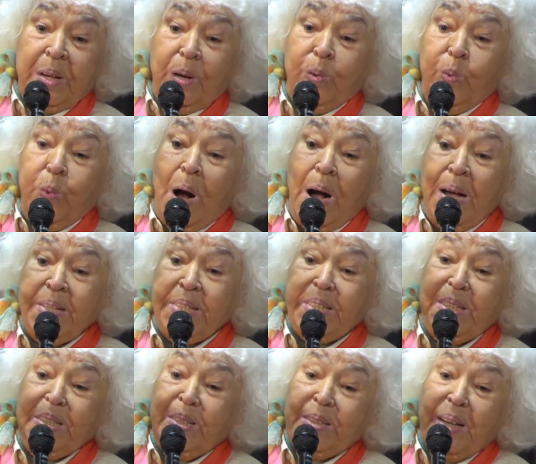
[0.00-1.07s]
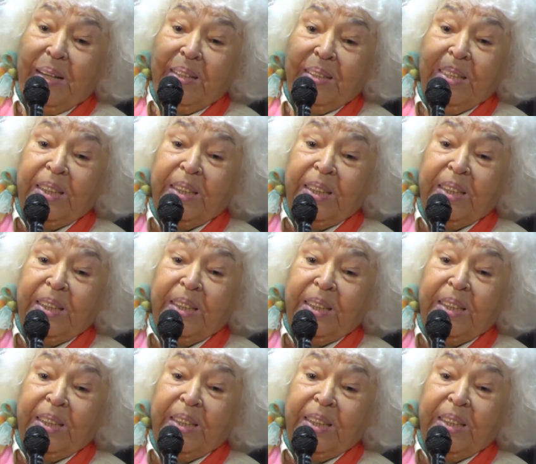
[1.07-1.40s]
Why in the